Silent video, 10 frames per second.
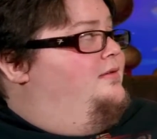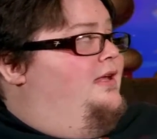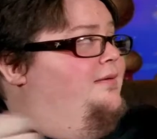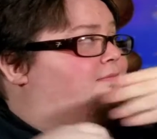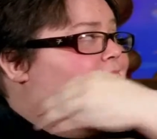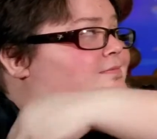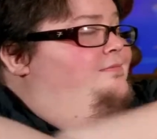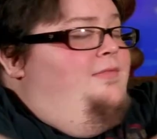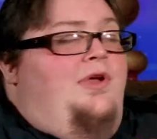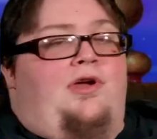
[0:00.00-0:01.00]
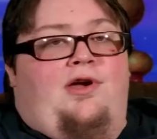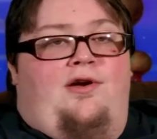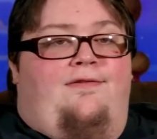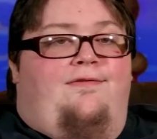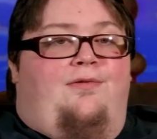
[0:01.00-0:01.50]
Yeah.
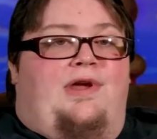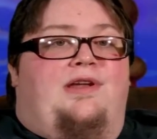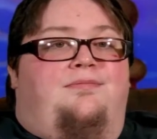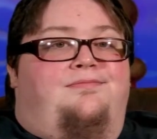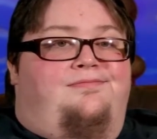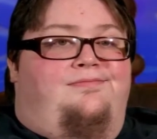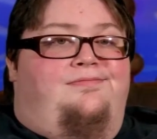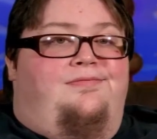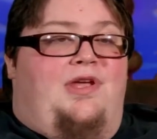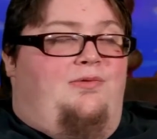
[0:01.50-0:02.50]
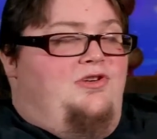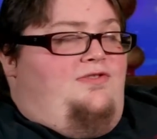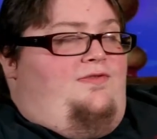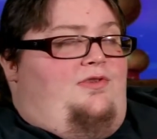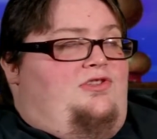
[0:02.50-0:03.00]
Freedom. They
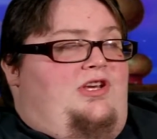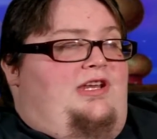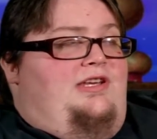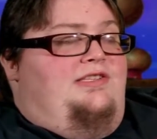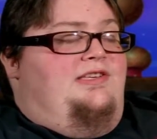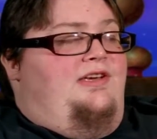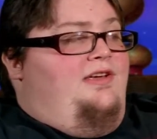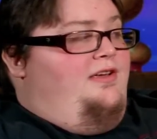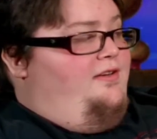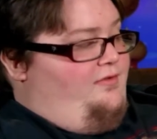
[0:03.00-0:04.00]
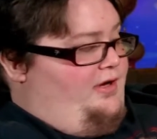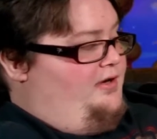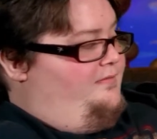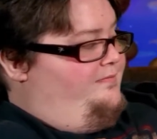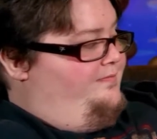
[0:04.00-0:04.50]
wish for the genie's
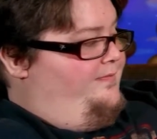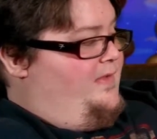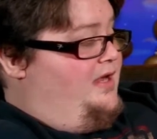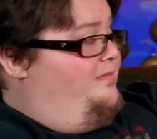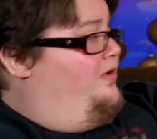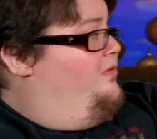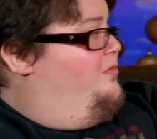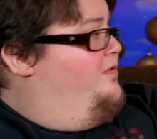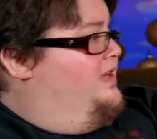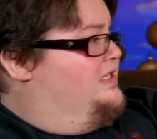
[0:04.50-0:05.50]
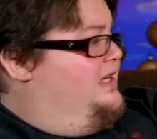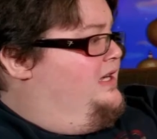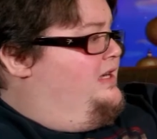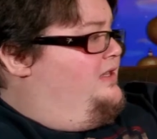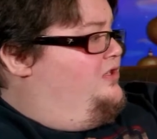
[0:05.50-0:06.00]
freedom. In both movies,
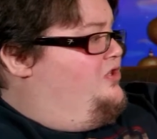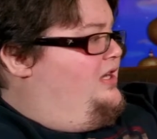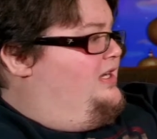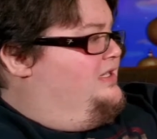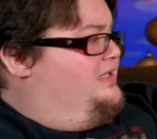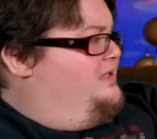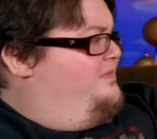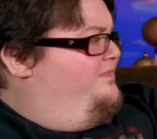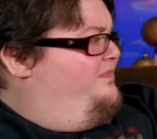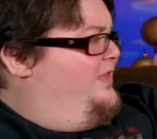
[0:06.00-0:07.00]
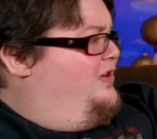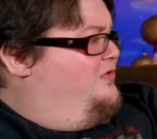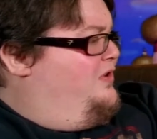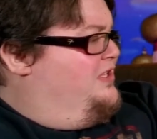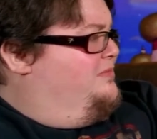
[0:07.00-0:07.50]
the genies
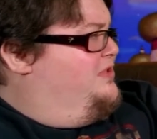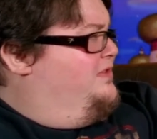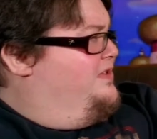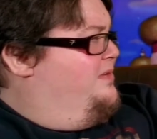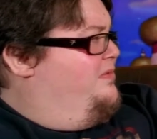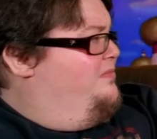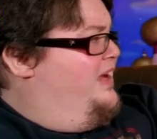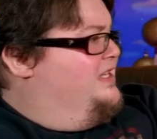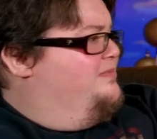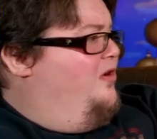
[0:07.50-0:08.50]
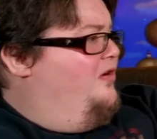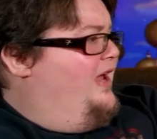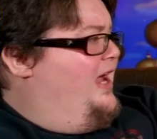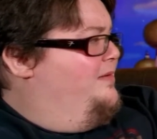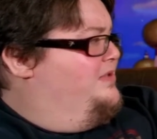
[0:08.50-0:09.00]
dress themselves up in baseball
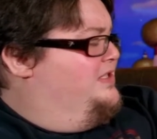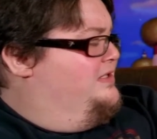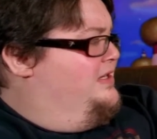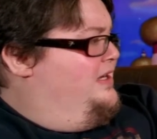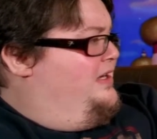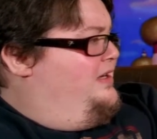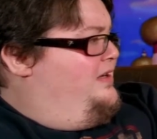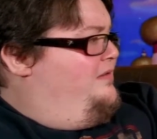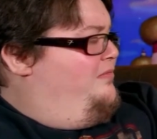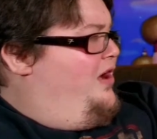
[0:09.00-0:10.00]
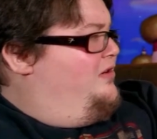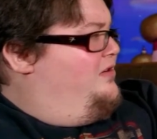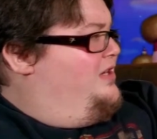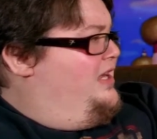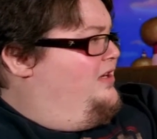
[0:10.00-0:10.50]
caps and
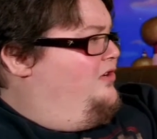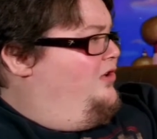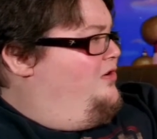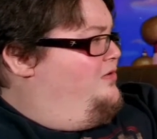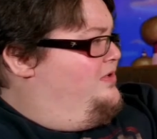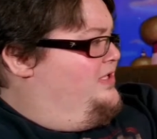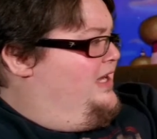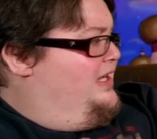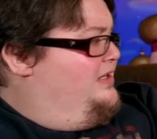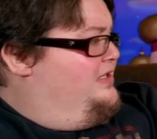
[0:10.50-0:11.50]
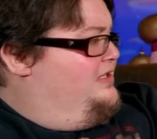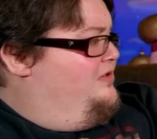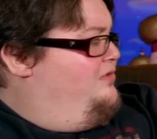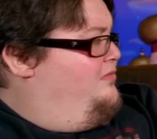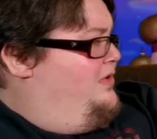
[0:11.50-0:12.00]
modern-day clothes and
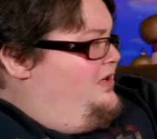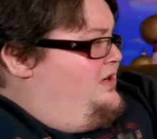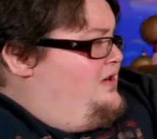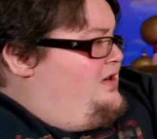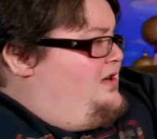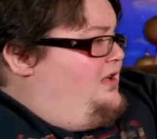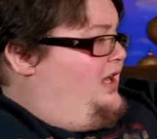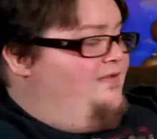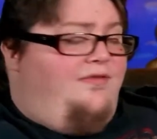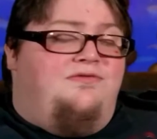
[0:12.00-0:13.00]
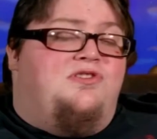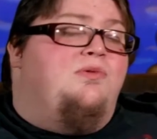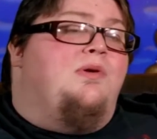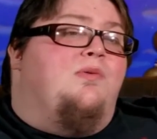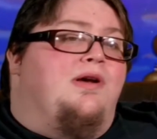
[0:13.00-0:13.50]
assume a life of
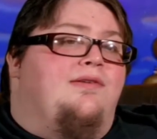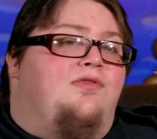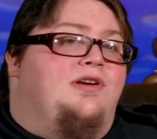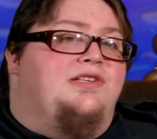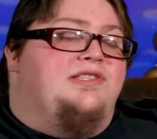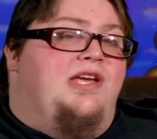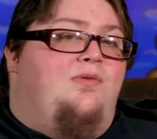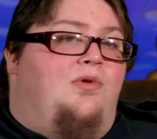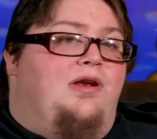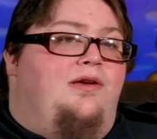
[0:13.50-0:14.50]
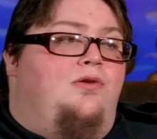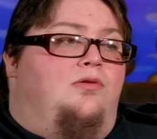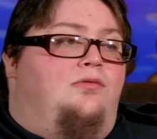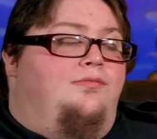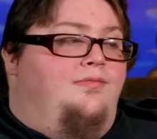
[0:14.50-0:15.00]
doing whatever it is they want to do.